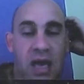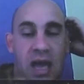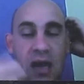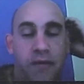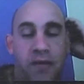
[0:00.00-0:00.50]

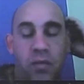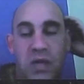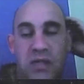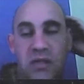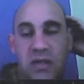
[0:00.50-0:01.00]
And often
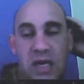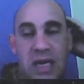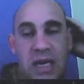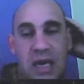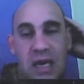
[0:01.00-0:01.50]
we
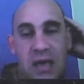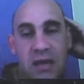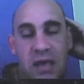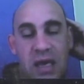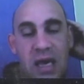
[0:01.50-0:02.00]
see
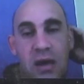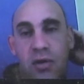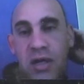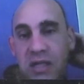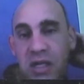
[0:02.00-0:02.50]
the
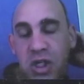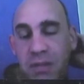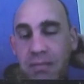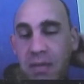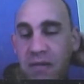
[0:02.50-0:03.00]
increase in
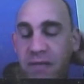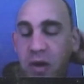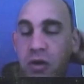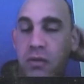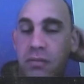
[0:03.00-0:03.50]
shipment
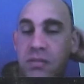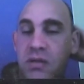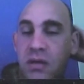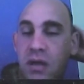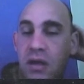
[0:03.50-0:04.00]

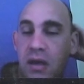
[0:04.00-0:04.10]
volumes